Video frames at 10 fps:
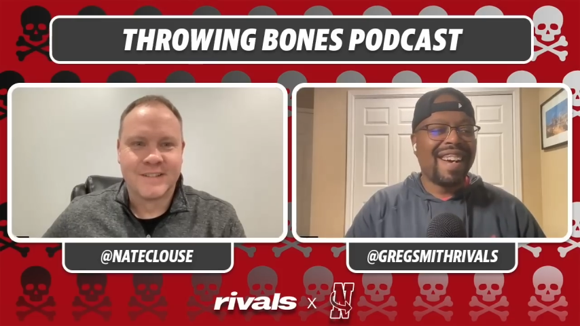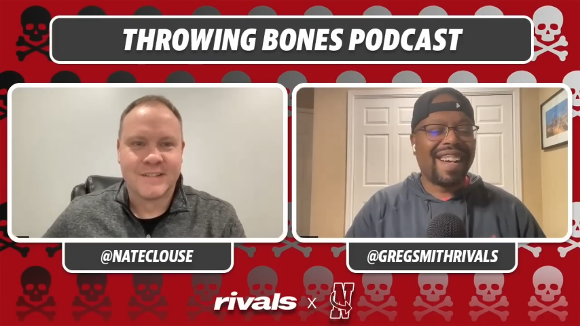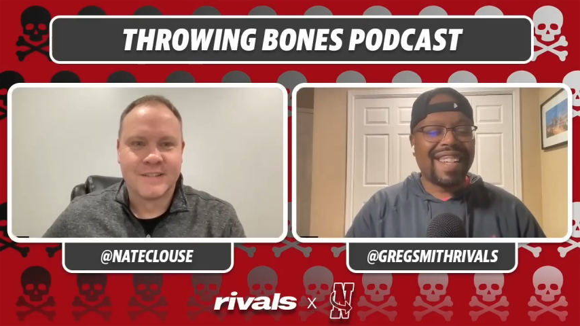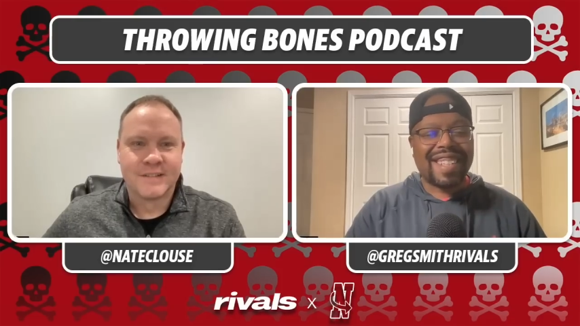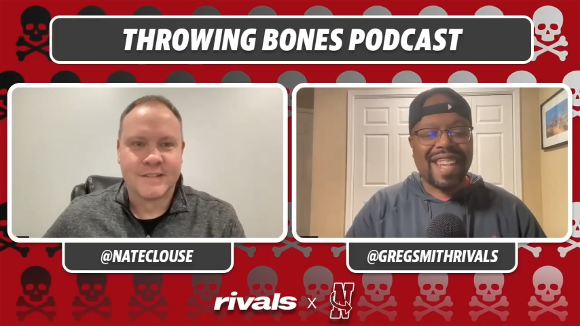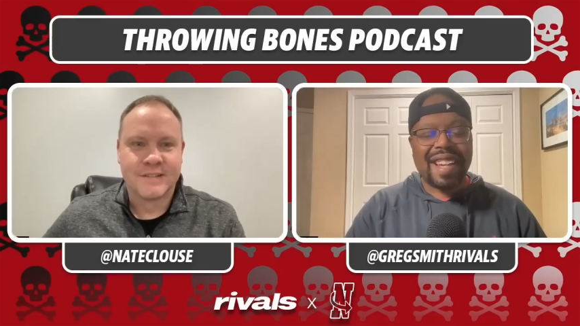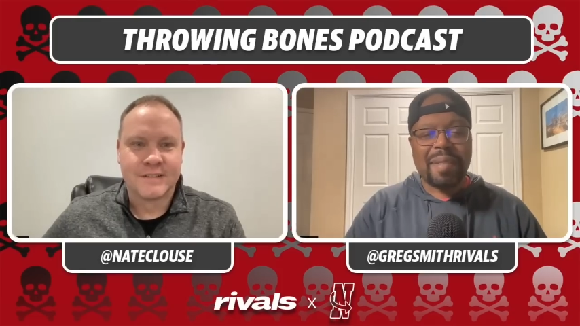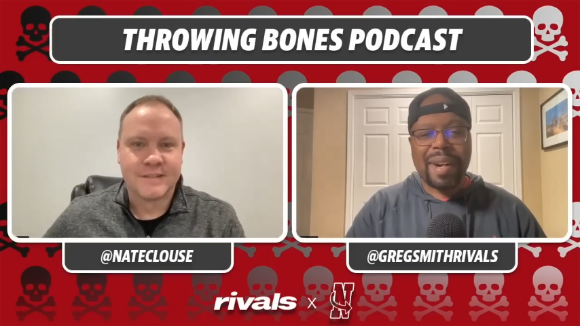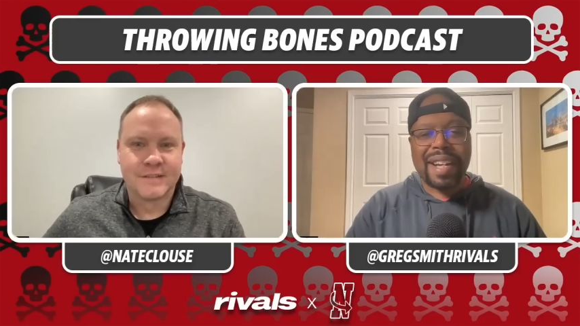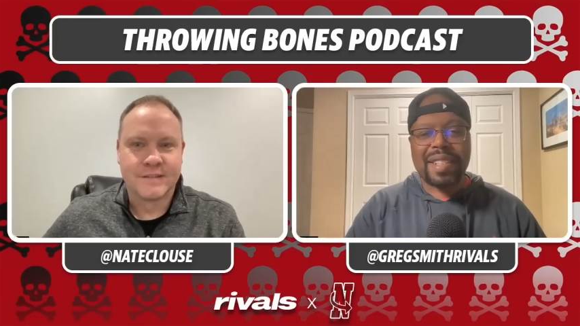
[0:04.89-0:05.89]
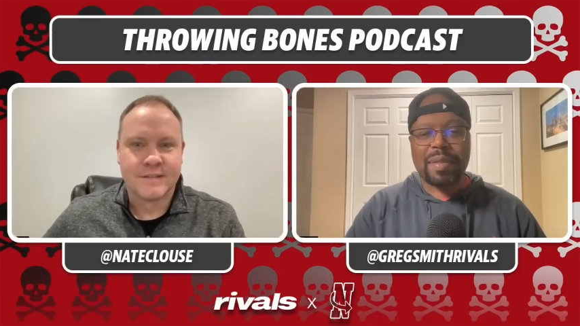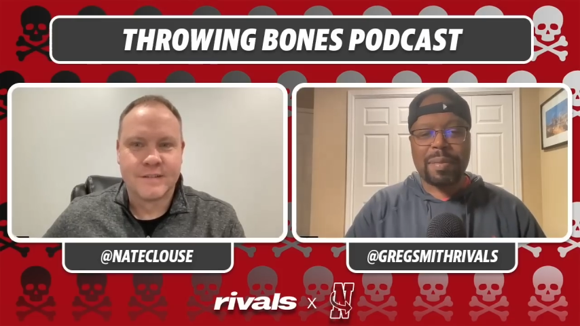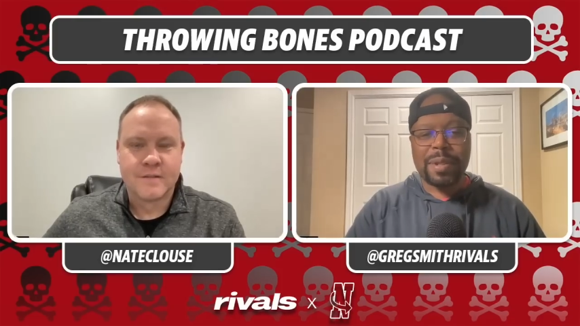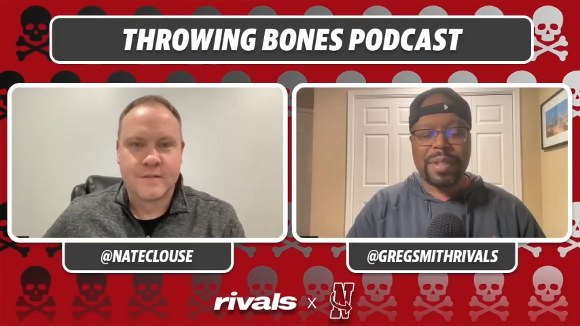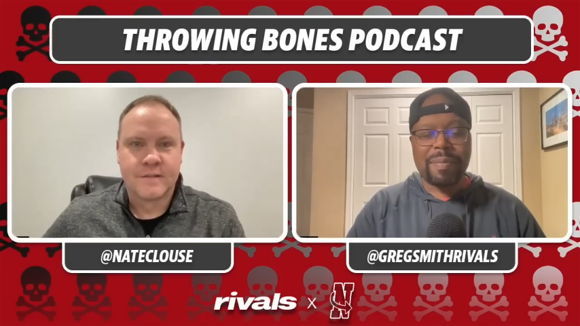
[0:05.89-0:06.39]
Speaker 1: uh, Inside Nebraska's
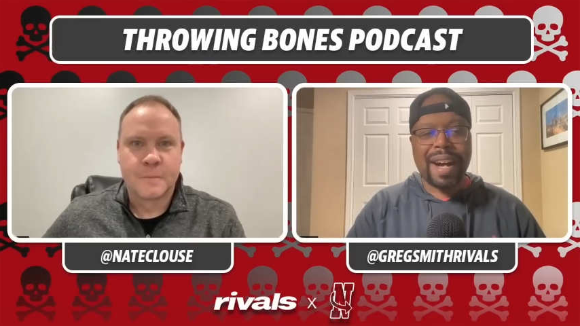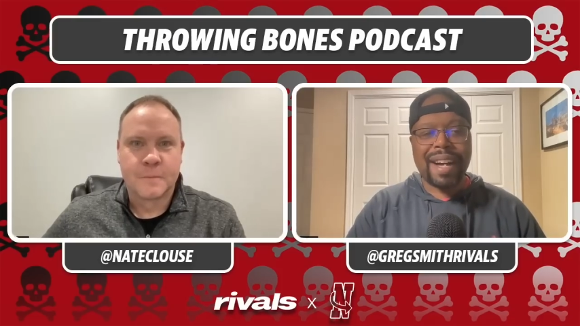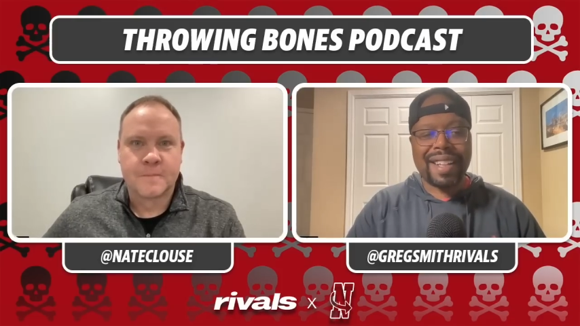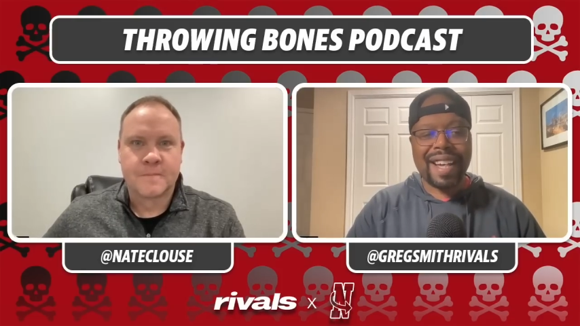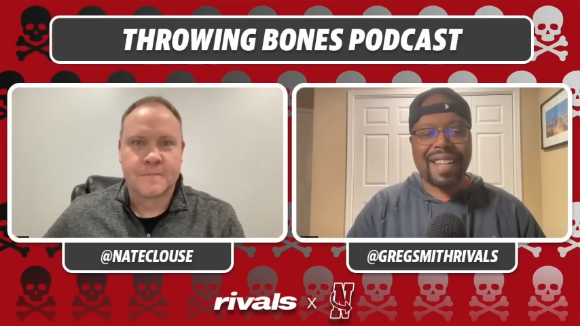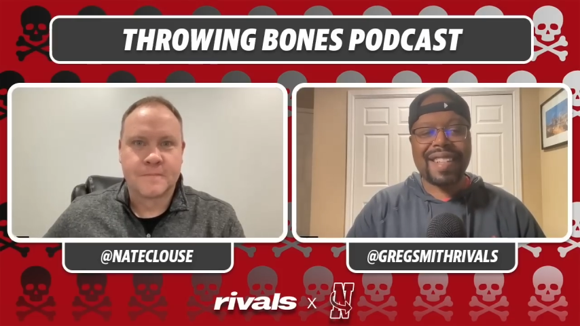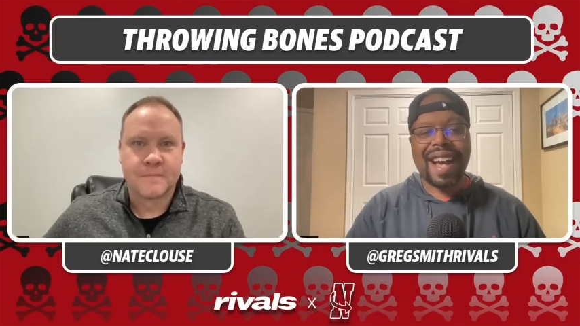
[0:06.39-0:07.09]
recruiting podcast.